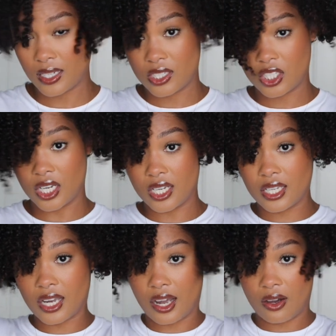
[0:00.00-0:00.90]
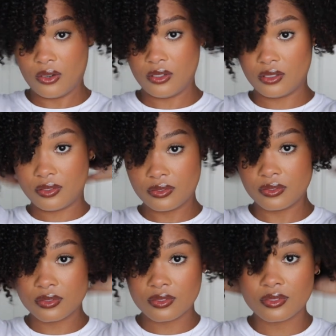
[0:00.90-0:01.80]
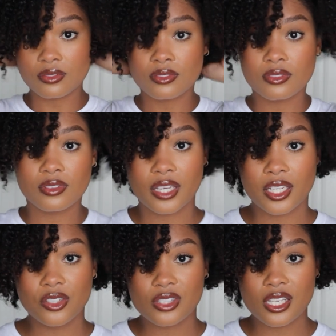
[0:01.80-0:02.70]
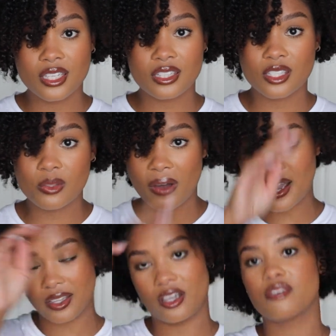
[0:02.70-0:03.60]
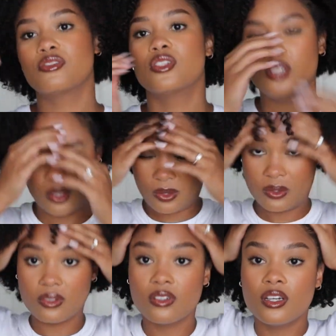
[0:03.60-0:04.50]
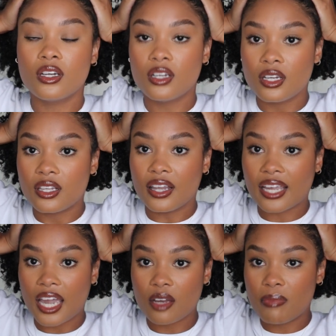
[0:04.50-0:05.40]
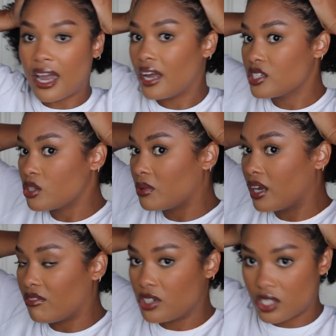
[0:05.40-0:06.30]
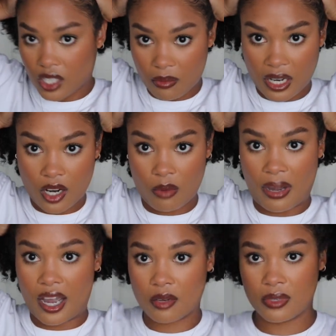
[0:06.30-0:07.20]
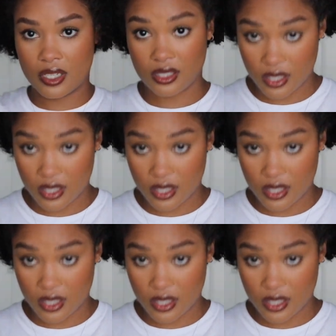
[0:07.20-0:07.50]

shake it out. And you see, this is why I love to do like headbands or whatever, just get my hair back because